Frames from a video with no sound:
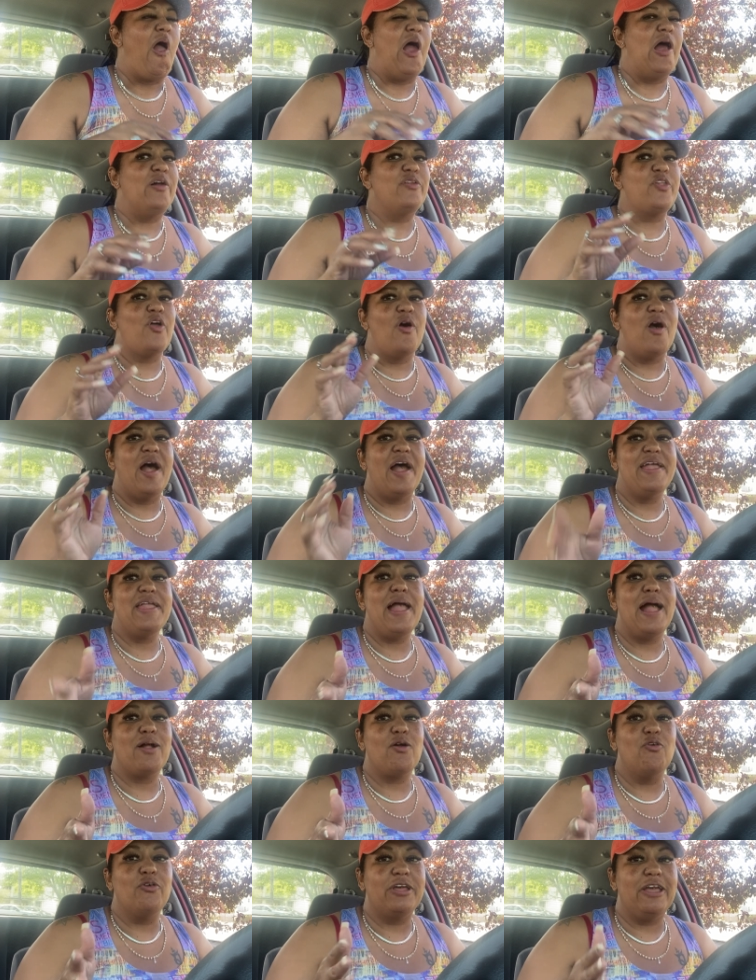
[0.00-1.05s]
I don't know how
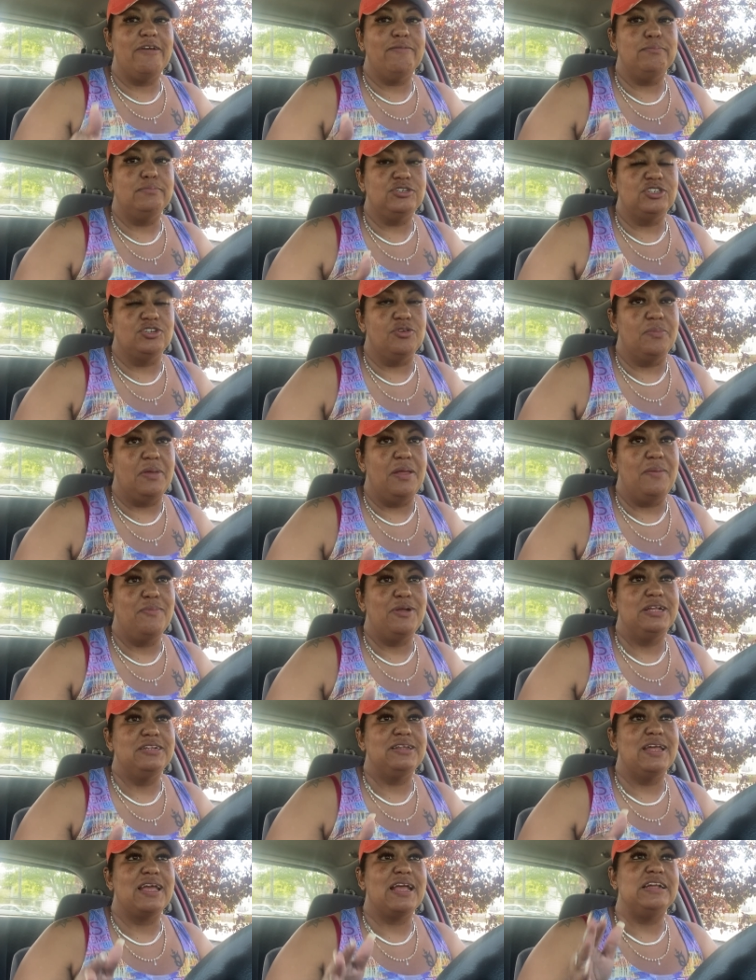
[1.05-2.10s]
y'all gonna give them to me.
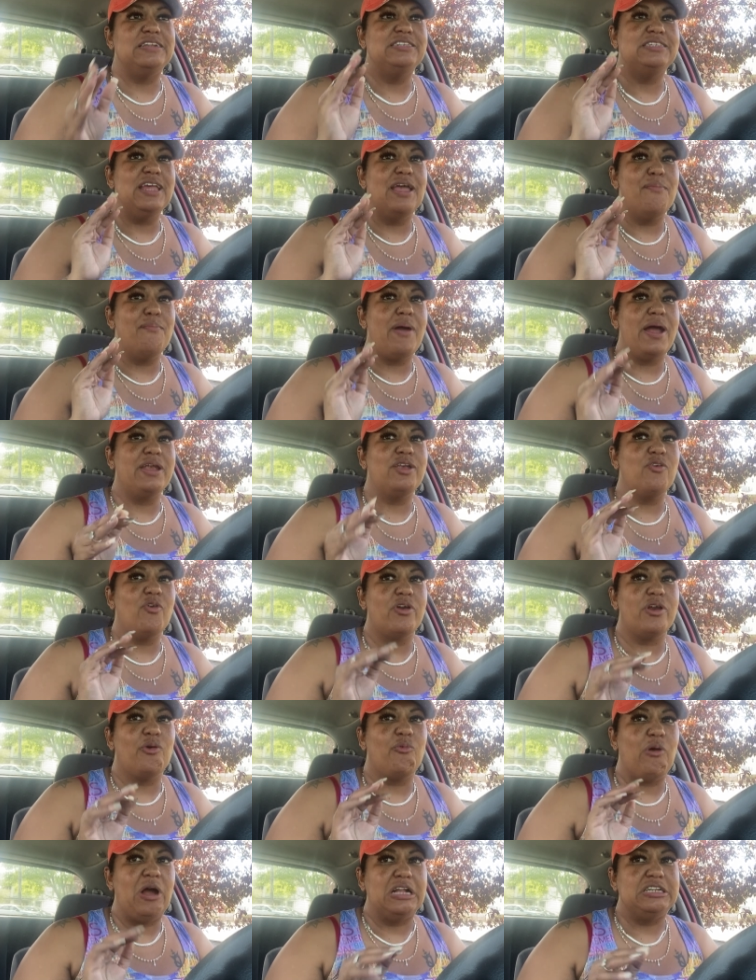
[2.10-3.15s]
Cause like I said, my
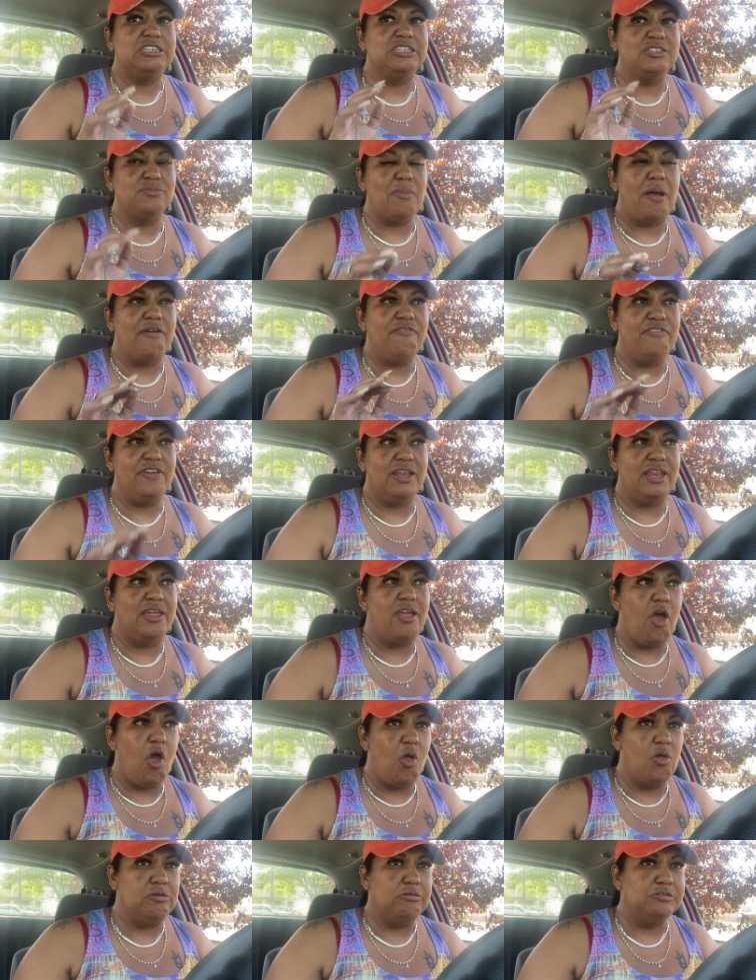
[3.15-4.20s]
daughter watches my
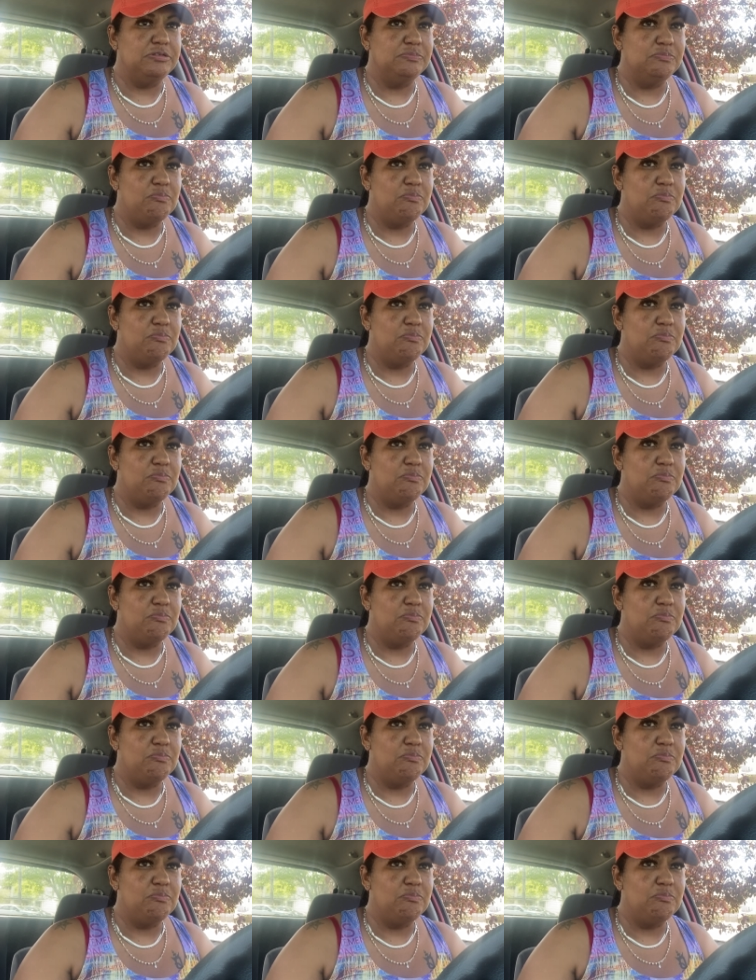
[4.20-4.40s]
videos.